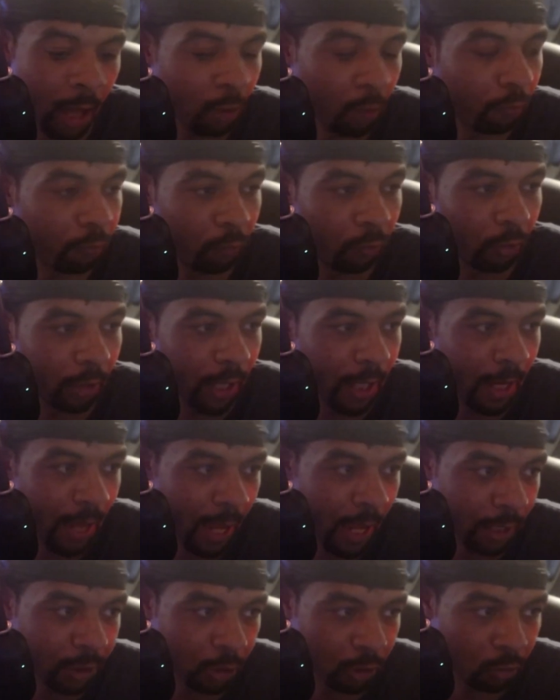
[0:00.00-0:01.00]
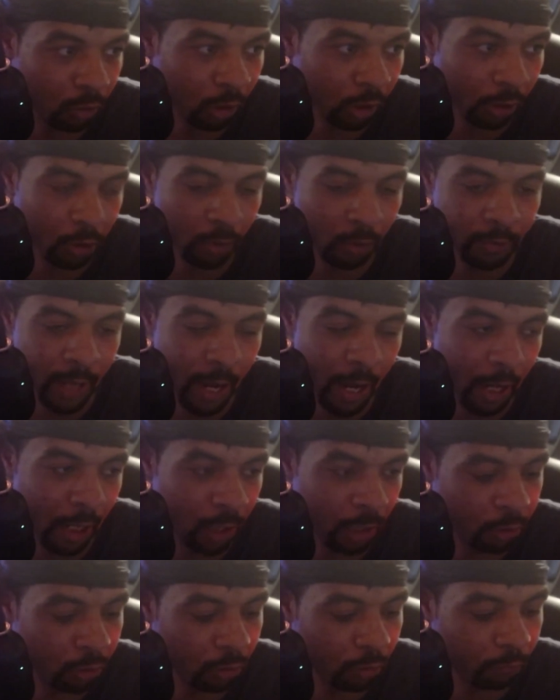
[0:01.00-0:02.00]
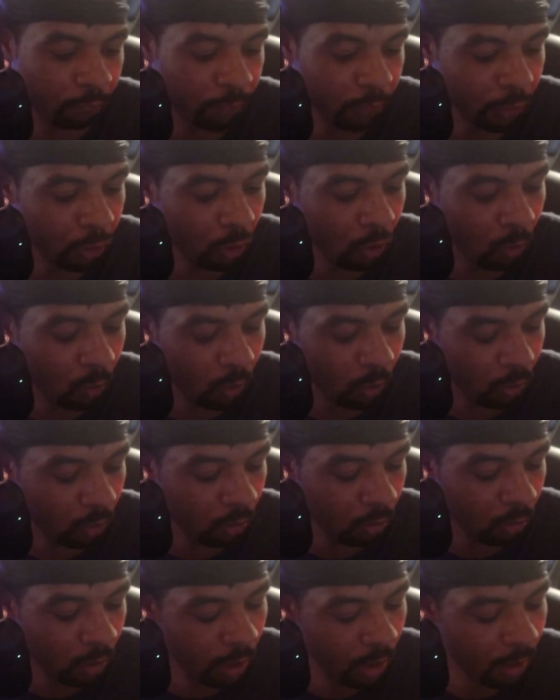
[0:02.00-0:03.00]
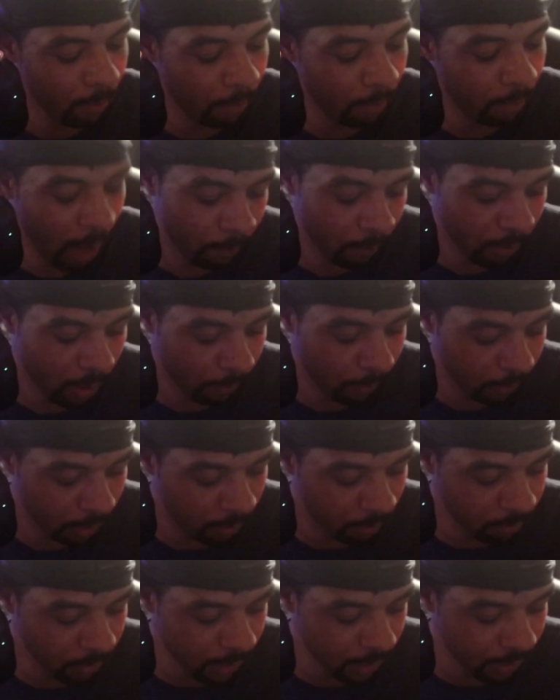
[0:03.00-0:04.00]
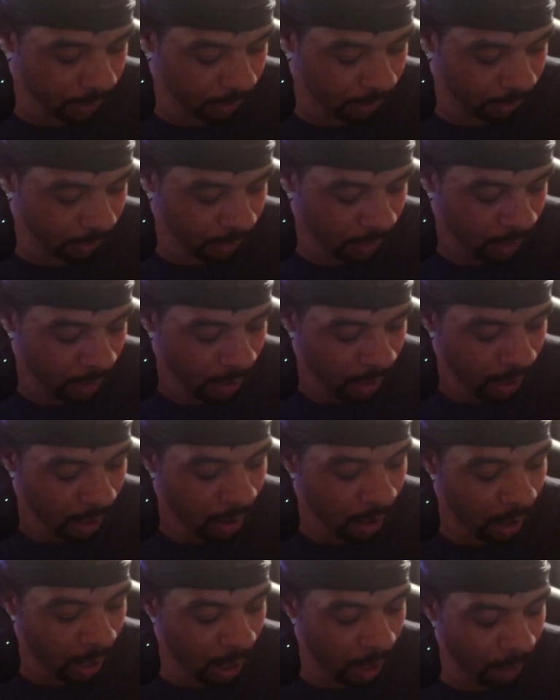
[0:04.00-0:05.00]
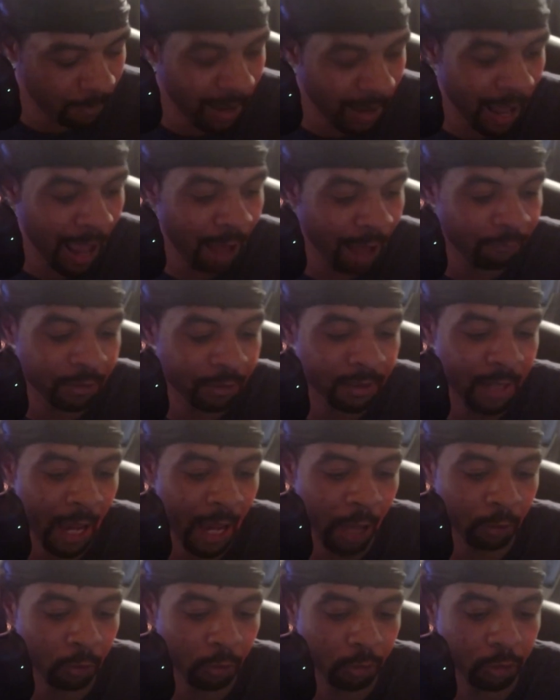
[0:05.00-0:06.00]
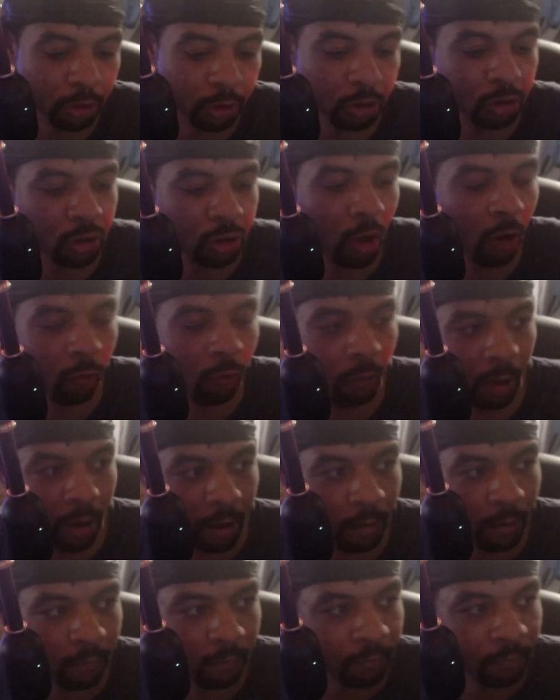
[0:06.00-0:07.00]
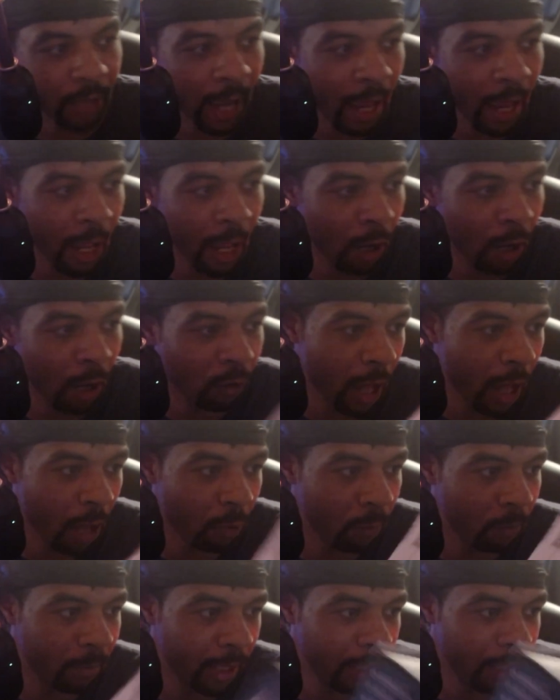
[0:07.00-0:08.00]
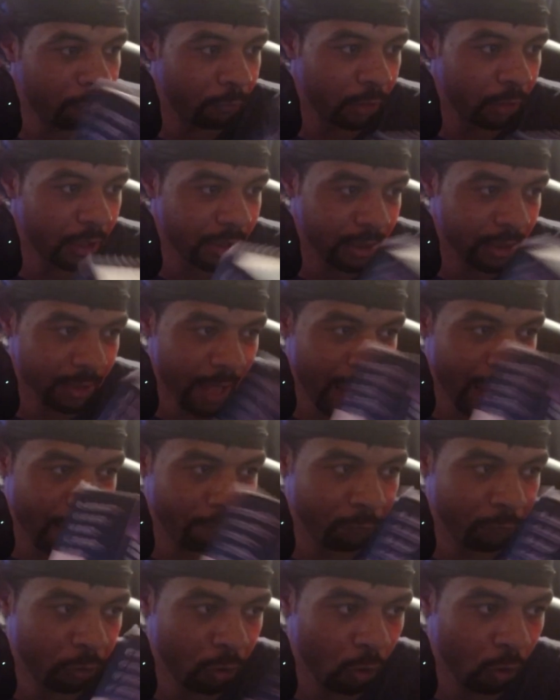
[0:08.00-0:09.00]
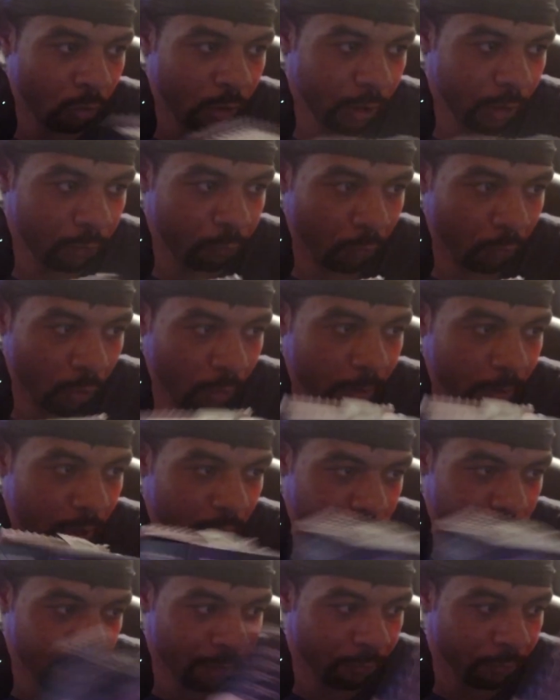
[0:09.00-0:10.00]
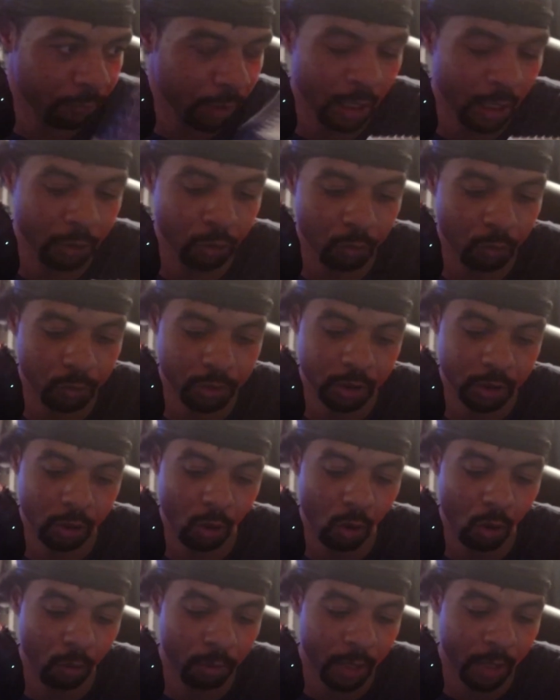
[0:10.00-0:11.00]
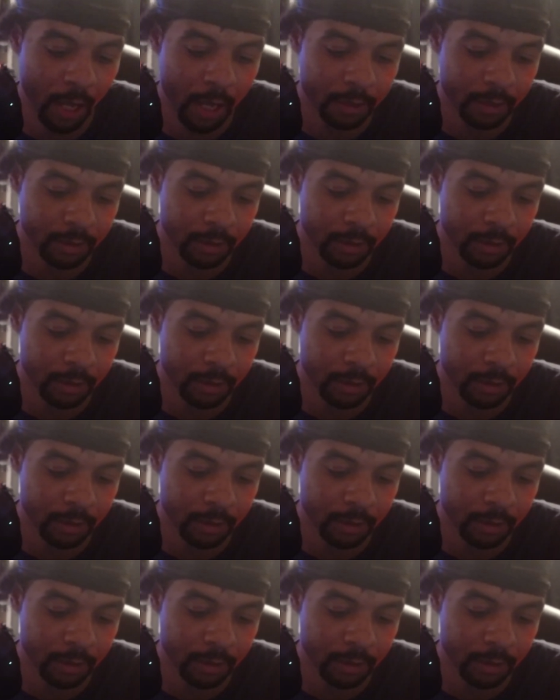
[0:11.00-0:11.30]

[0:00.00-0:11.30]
4KX, and you click on that, and your video will pop up immediately. I haven't downloaded the software that Elgato made for this because I have no need for it, because everything I do is in OBS.